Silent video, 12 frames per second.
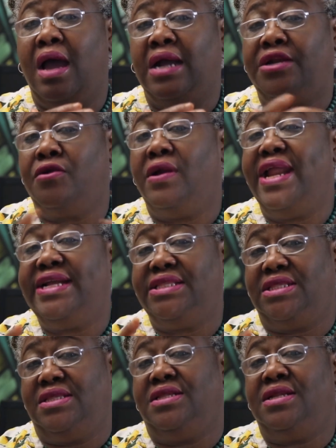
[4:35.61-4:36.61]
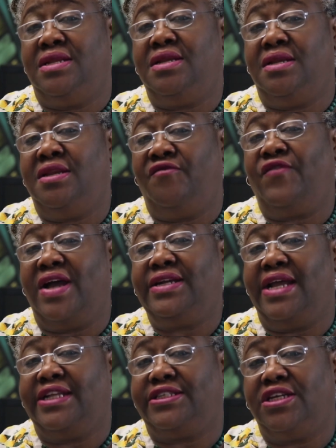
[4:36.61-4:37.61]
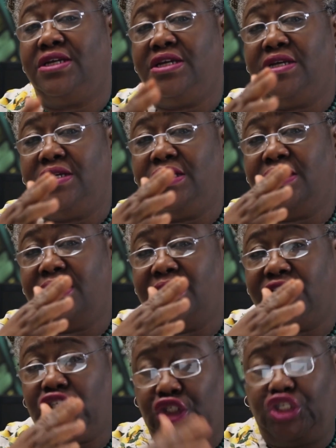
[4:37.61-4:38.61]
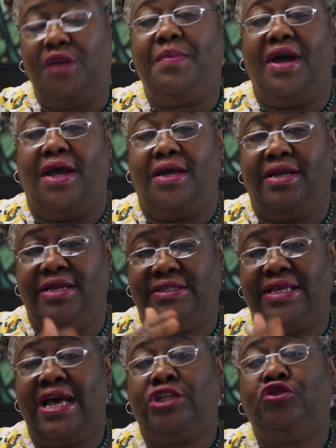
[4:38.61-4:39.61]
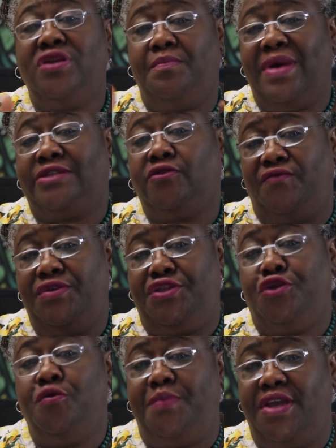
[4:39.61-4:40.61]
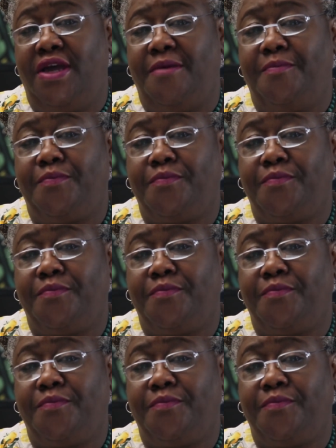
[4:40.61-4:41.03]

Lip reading: acknowledge the fact that Sheba is actually part of Ethiopia.